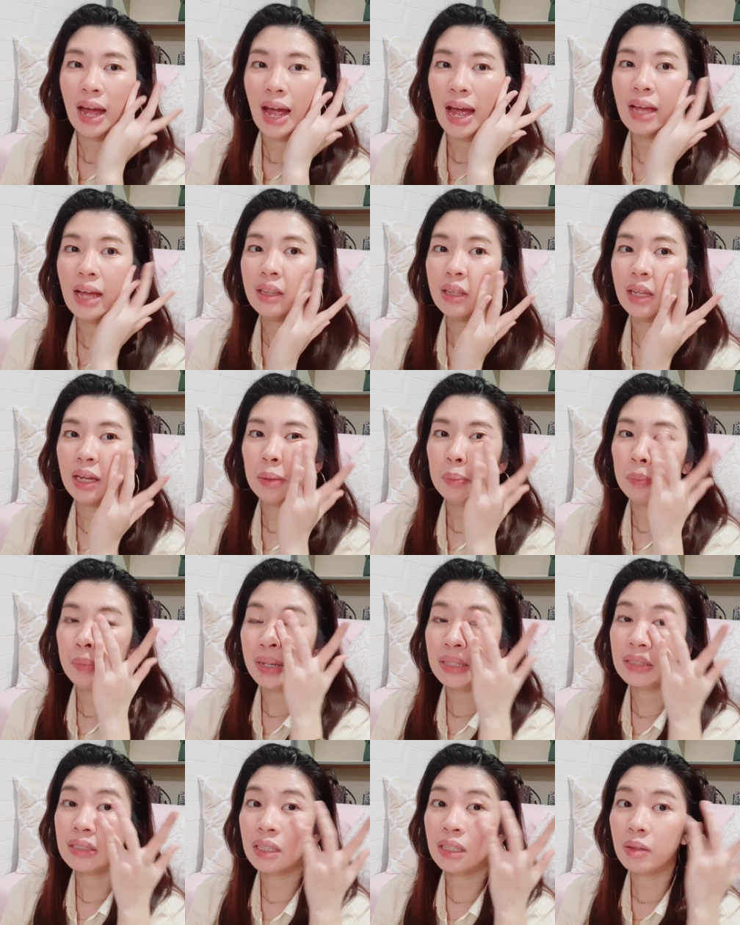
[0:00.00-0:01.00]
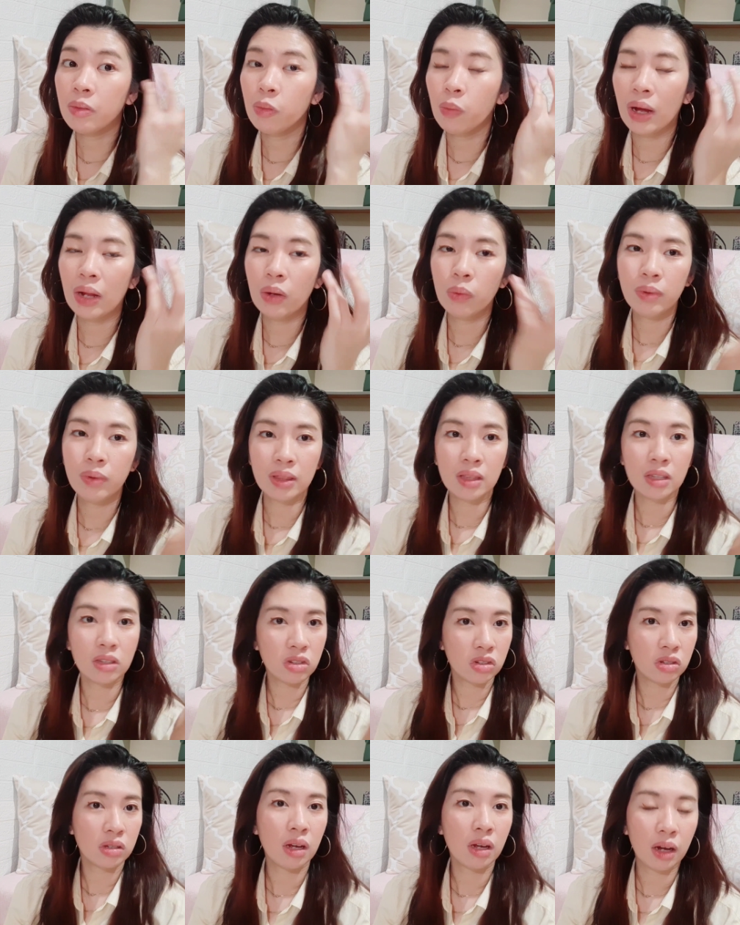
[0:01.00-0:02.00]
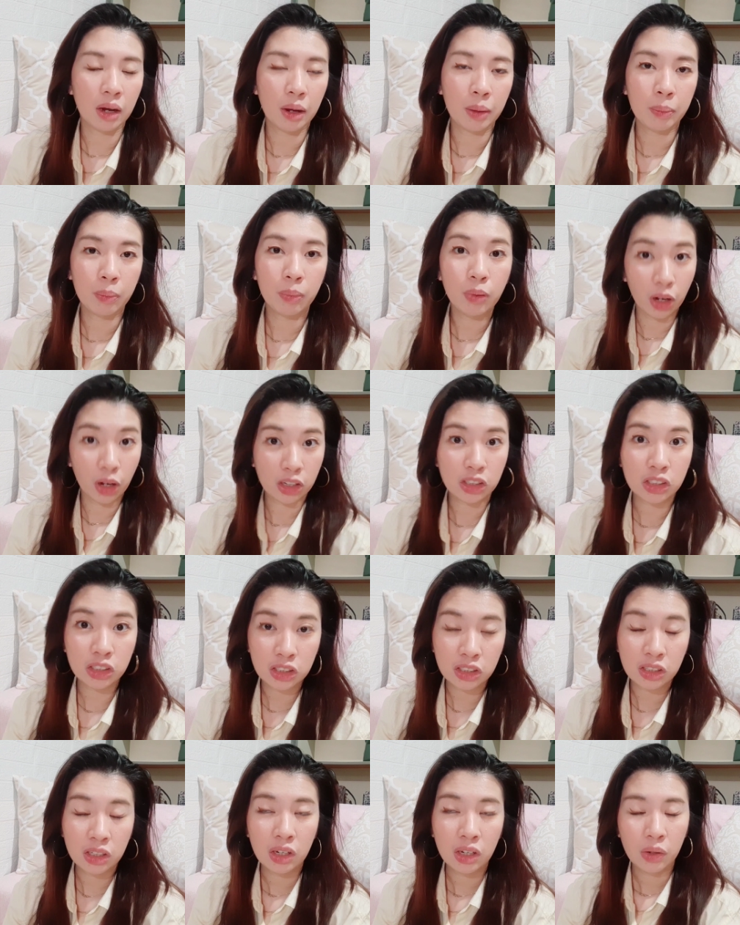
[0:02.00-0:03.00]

and then mix it well with the um, blush